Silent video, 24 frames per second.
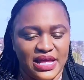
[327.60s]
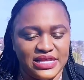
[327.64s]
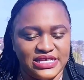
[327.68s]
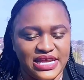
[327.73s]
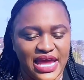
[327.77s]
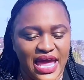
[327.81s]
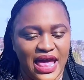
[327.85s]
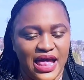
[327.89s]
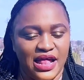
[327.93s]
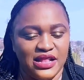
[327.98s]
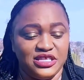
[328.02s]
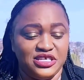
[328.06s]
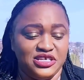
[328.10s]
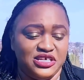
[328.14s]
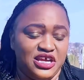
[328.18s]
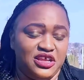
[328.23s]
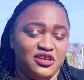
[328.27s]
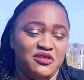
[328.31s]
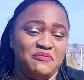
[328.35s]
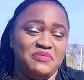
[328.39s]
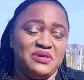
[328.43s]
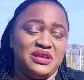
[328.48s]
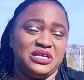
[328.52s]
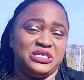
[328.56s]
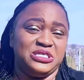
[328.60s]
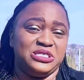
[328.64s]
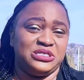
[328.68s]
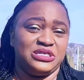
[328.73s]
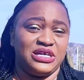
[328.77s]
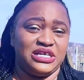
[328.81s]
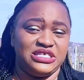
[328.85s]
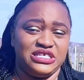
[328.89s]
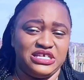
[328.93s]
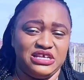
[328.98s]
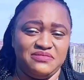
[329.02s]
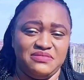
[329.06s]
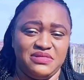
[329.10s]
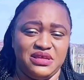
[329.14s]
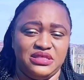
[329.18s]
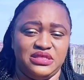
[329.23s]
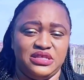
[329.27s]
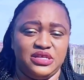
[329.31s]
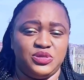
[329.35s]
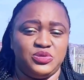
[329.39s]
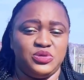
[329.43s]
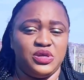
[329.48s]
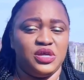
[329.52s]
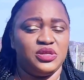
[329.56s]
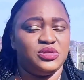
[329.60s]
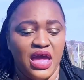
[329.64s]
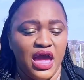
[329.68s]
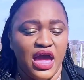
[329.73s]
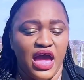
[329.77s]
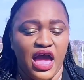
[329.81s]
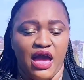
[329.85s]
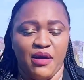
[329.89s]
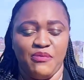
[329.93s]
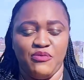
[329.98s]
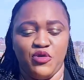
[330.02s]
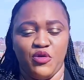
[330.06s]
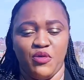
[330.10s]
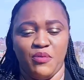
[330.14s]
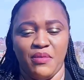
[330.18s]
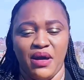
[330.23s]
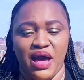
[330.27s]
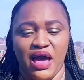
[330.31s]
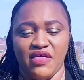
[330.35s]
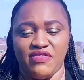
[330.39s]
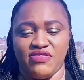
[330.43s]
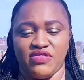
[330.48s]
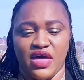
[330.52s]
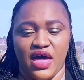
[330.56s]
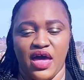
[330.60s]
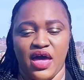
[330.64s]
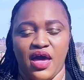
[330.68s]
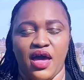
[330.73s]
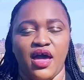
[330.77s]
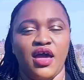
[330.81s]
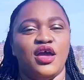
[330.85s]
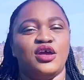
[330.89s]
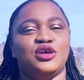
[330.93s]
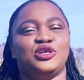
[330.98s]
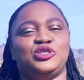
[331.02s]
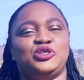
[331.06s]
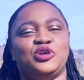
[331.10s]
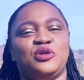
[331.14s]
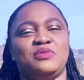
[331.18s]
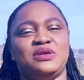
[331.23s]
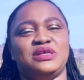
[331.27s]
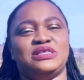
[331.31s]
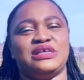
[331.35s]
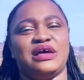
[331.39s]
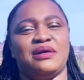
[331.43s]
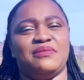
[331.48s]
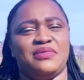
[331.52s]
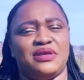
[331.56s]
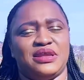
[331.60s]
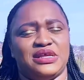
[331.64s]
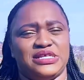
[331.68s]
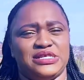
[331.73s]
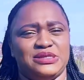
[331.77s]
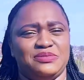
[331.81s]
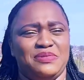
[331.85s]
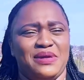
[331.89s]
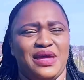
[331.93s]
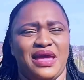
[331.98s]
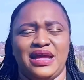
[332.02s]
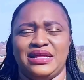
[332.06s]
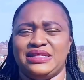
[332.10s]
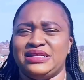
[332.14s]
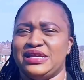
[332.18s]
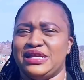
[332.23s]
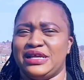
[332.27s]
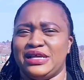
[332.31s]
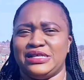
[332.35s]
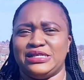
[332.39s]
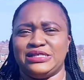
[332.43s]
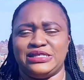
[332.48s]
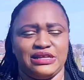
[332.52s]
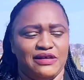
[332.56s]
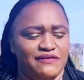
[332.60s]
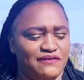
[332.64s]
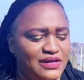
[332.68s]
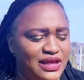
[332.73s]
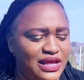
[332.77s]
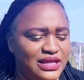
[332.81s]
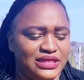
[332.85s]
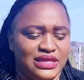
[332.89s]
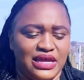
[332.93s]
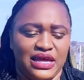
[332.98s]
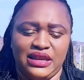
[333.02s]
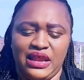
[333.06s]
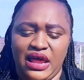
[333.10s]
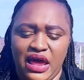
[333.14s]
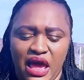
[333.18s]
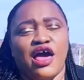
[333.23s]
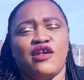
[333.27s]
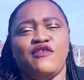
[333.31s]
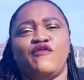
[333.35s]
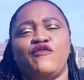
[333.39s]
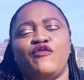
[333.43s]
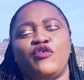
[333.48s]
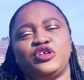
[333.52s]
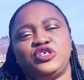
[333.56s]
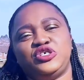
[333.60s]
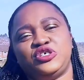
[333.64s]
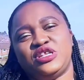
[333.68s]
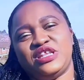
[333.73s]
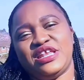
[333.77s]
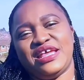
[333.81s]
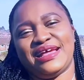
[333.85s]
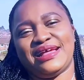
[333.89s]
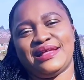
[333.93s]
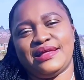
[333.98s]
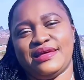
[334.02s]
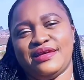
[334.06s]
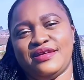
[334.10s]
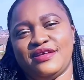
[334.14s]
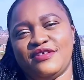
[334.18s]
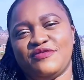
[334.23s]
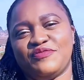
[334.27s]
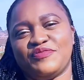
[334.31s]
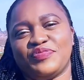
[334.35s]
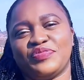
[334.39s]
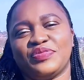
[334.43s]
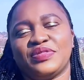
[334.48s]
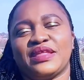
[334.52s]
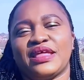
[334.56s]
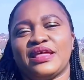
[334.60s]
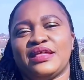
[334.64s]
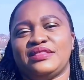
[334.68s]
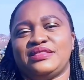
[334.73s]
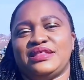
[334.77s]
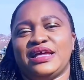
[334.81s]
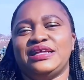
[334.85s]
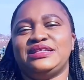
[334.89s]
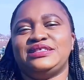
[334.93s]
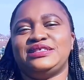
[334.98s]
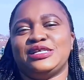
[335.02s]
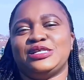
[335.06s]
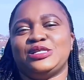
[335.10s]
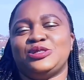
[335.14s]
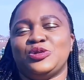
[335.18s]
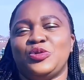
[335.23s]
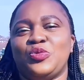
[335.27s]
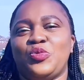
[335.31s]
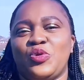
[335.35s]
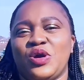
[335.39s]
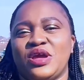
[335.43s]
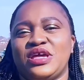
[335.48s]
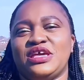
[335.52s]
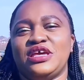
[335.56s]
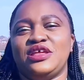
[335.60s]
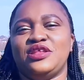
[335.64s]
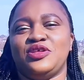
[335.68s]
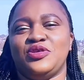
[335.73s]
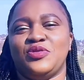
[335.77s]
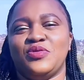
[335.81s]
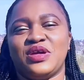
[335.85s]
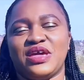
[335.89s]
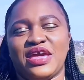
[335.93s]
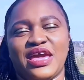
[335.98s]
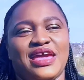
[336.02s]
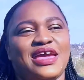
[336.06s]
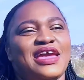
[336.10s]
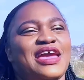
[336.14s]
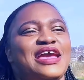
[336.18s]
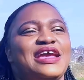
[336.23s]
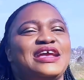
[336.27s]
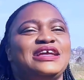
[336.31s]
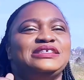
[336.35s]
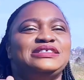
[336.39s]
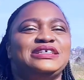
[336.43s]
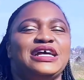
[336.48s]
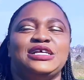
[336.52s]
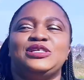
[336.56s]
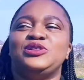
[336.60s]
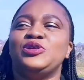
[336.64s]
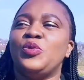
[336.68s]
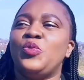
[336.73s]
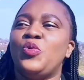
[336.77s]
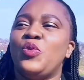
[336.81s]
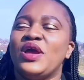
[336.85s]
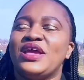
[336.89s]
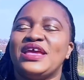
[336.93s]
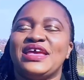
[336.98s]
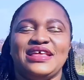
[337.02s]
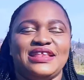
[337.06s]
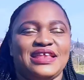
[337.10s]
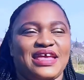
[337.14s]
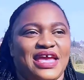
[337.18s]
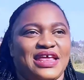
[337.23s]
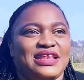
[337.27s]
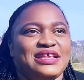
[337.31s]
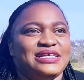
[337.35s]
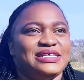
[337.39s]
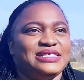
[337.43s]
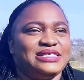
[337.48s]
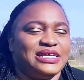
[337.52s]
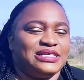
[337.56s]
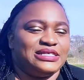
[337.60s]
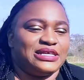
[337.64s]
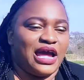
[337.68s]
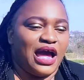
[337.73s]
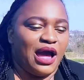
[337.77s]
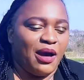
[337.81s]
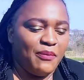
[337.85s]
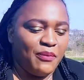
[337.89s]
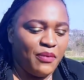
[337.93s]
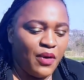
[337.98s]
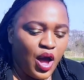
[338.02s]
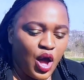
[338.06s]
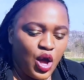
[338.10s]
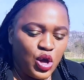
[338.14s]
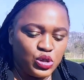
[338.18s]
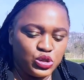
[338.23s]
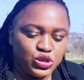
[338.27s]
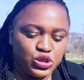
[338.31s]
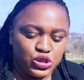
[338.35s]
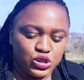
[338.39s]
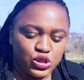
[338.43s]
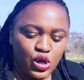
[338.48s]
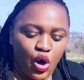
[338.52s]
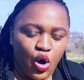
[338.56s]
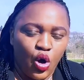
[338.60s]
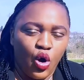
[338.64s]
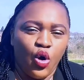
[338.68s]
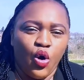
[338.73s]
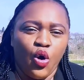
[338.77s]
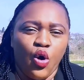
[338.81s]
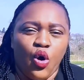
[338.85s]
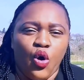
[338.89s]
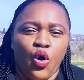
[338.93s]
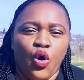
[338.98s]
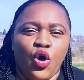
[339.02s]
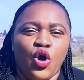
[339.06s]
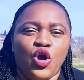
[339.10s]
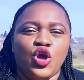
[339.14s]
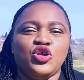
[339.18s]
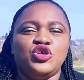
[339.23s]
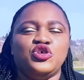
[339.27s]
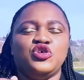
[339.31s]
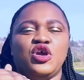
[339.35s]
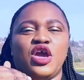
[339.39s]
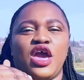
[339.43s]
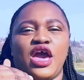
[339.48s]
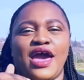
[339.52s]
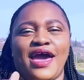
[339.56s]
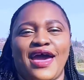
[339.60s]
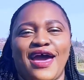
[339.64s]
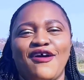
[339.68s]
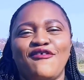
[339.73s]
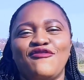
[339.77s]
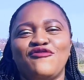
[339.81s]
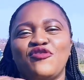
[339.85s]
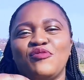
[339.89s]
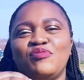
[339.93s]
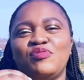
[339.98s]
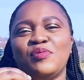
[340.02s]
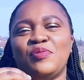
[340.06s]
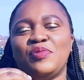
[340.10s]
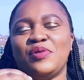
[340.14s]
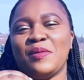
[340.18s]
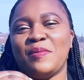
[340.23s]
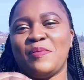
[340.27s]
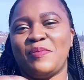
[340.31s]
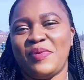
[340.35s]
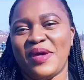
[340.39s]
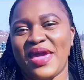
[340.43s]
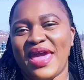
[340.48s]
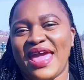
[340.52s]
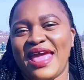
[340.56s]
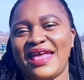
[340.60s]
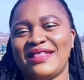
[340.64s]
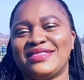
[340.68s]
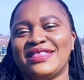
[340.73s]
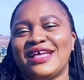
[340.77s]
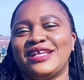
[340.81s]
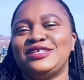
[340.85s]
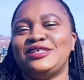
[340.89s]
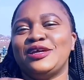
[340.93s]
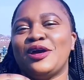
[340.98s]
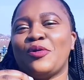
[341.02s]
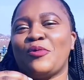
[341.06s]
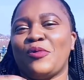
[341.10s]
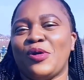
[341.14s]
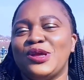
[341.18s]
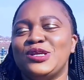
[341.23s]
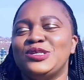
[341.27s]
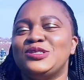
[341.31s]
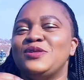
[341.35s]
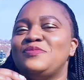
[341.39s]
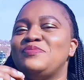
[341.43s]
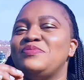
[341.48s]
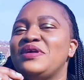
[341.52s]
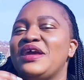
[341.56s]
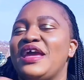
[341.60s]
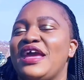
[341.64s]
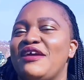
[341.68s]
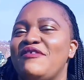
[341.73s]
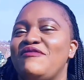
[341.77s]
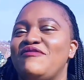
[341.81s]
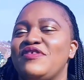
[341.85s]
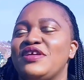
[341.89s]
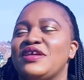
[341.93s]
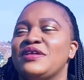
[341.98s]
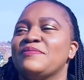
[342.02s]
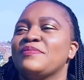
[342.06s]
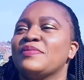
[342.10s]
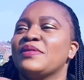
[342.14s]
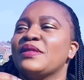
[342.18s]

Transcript: child, you cannot be instructing me this way. I'm your mother, show me some respect and stuff like that. Unfortunately, that does not work in UK. It does not work in any setup. So you have to be prepared that you are going to be having